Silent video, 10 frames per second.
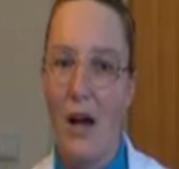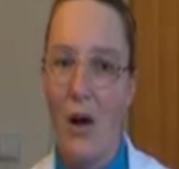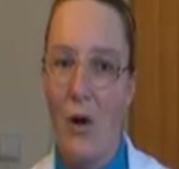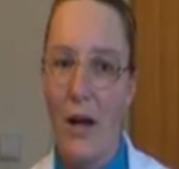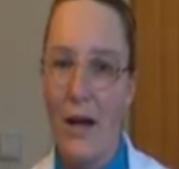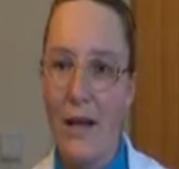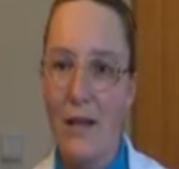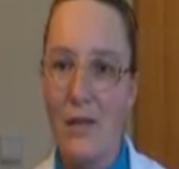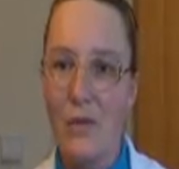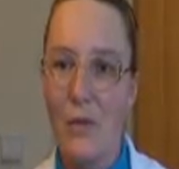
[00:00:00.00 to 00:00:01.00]
Oh,
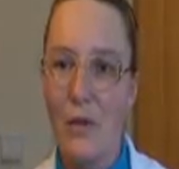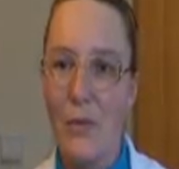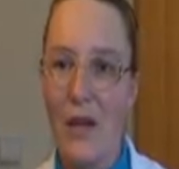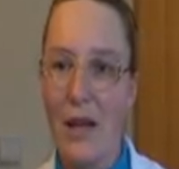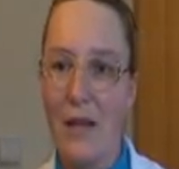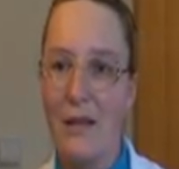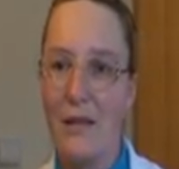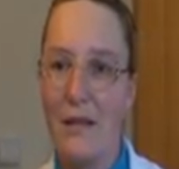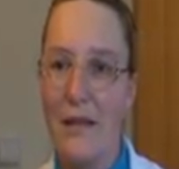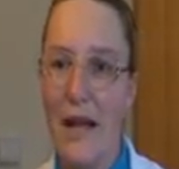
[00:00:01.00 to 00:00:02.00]
aliens would be in
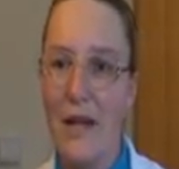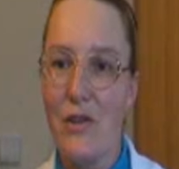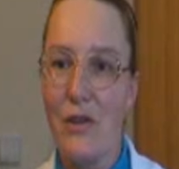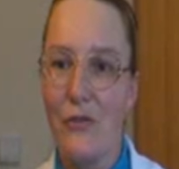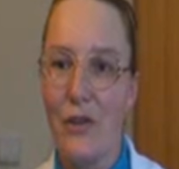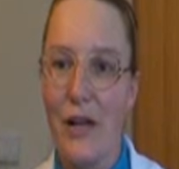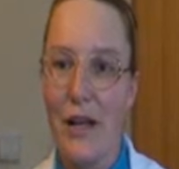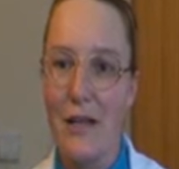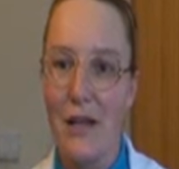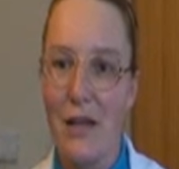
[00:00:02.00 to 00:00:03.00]
danger of
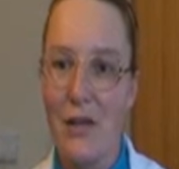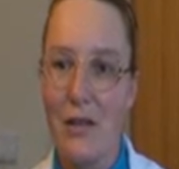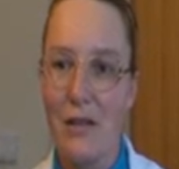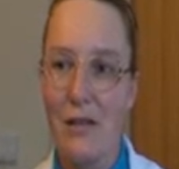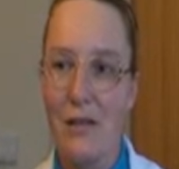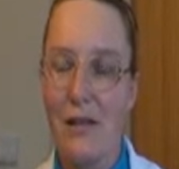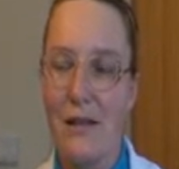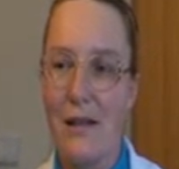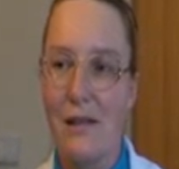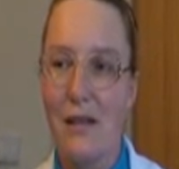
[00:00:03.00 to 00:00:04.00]
irradiation,
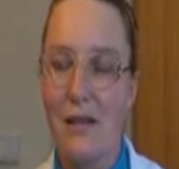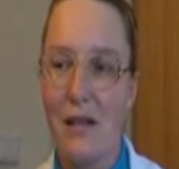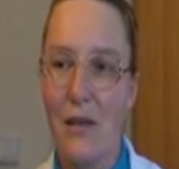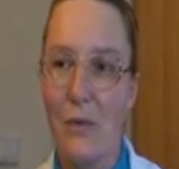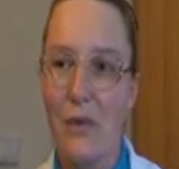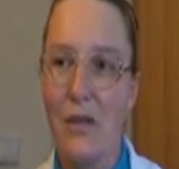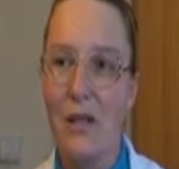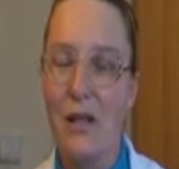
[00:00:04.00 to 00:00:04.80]
they certainly would,